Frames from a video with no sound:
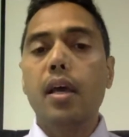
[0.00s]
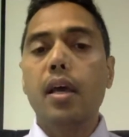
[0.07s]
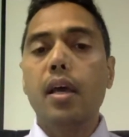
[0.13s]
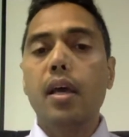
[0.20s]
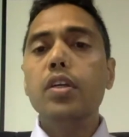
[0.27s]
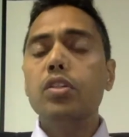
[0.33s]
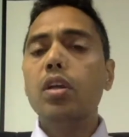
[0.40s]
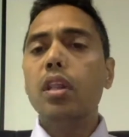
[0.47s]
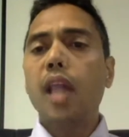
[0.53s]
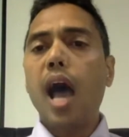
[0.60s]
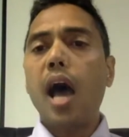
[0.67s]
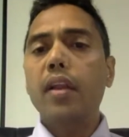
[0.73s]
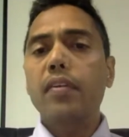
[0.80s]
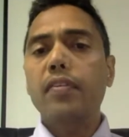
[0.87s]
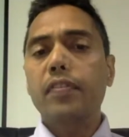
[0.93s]
These are a
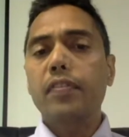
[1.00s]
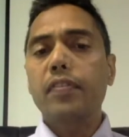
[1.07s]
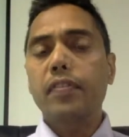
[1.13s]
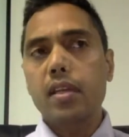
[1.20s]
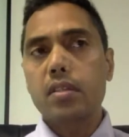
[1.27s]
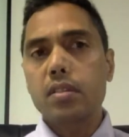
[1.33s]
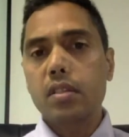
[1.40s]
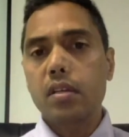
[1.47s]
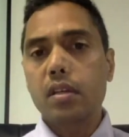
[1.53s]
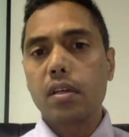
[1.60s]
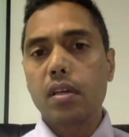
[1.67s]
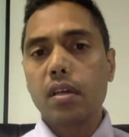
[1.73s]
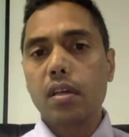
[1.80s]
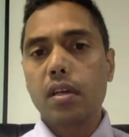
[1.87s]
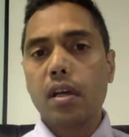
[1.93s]
lot of things
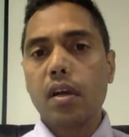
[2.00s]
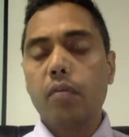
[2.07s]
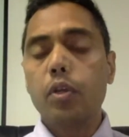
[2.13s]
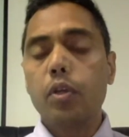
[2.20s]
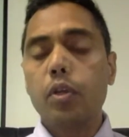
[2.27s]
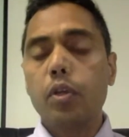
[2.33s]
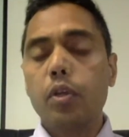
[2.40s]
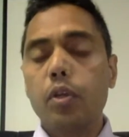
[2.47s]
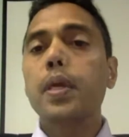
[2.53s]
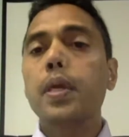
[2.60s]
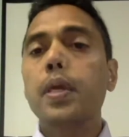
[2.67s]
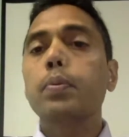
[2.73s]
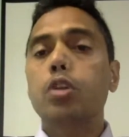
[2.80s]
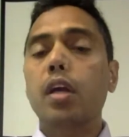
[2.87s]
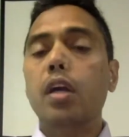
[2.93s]
which
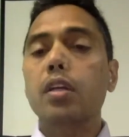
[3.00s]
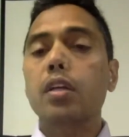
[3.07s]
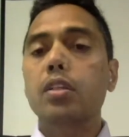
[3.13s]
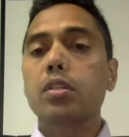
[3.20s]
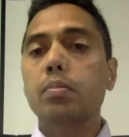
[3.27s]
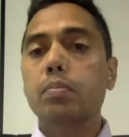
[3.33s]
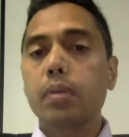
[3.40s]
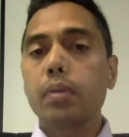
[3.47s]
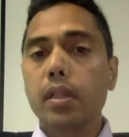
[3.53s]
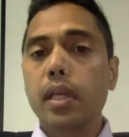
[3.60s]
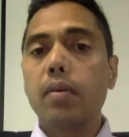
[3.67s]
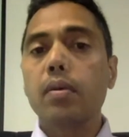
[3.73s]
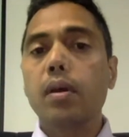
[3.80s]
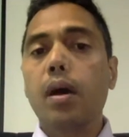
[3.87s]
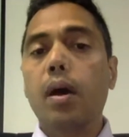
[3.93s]
people start to believe
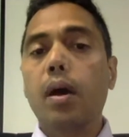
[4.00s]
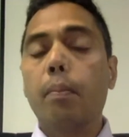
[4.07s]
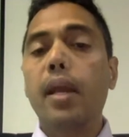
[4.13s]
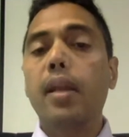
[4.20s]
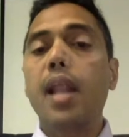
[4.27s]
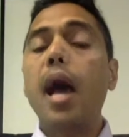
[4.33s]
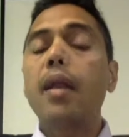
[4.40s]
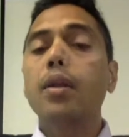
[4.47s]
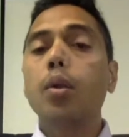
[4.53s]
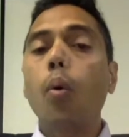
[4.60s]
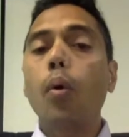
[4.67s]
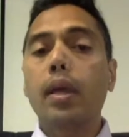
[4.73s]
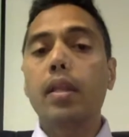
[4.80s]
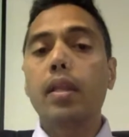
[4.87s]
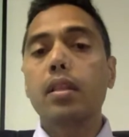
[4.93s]
by not
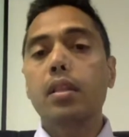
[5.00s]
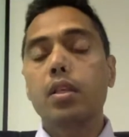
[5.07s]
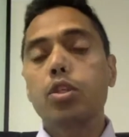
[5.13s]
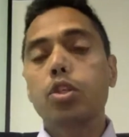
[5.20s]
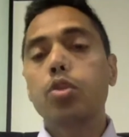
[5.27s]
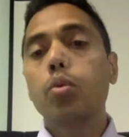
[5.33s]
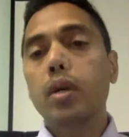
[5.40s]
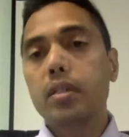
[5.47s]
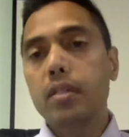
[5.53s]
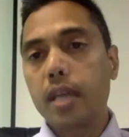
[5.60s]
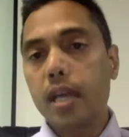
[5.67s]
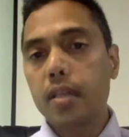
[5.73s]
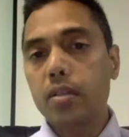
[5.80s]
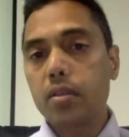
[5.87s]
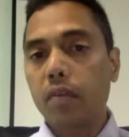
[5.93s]
knowing the true
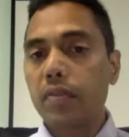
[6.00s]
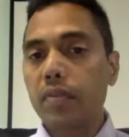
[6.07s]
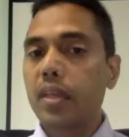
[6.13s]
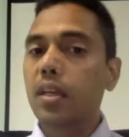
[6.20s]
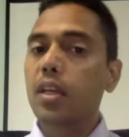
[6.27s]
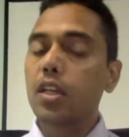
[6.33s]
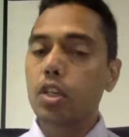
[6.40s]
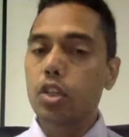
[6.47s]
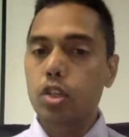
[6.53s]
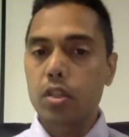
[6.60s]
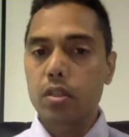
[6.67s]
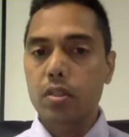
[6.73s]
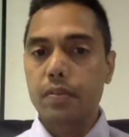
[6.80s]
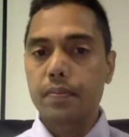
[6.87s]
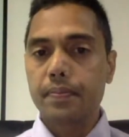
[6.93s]
extent of the condition.
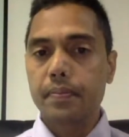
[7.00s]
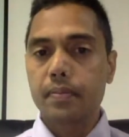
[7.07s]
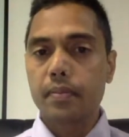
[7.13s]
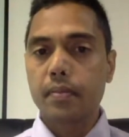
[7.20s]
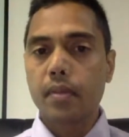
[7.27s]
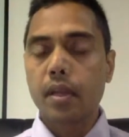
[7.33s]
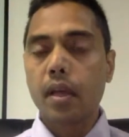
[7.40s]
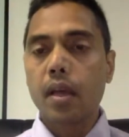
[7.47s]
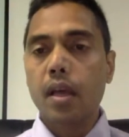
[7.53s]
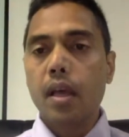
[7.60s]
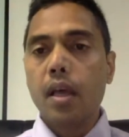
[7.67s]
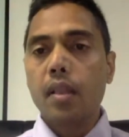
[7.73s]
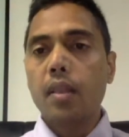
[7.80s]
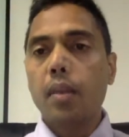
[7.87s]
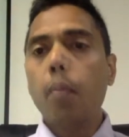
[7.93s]

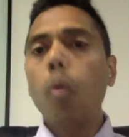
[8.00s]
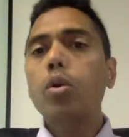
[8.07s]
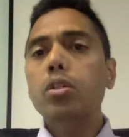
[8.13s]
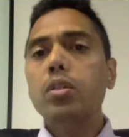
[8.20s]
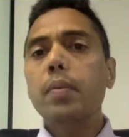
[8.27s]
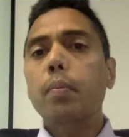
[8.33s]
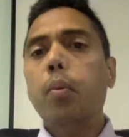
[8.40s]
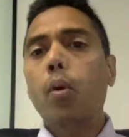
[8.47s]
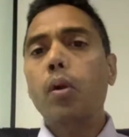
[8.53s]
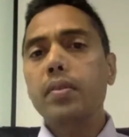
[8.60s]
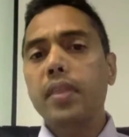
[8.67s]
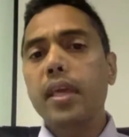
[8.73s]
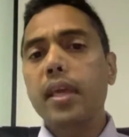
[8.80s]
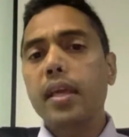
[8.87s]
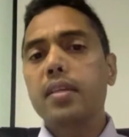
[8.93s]
The most important
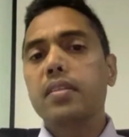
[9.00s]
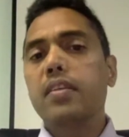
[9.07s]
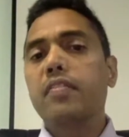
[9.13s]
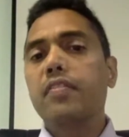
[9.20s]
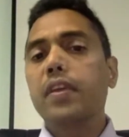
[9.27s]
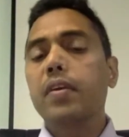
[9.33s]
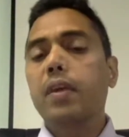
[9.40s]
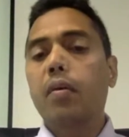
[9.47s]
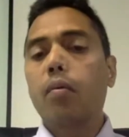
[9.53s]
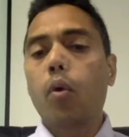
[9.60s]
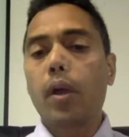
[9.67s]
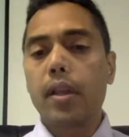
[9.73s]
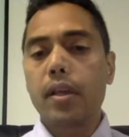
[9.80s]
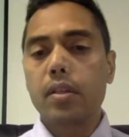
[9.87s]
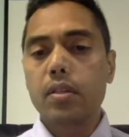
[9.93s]
thing is the fear
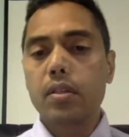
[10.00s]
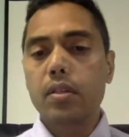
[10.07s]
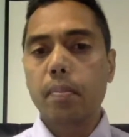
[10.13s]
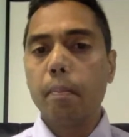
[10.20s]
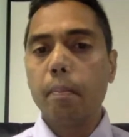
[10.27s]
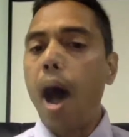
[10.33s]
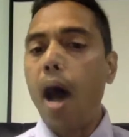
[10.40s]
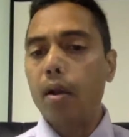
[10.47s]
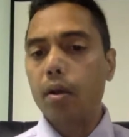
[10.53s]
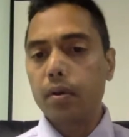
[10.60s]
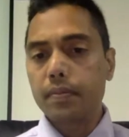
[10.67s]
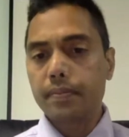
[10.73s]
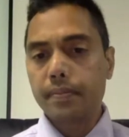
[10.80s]
avoidance model.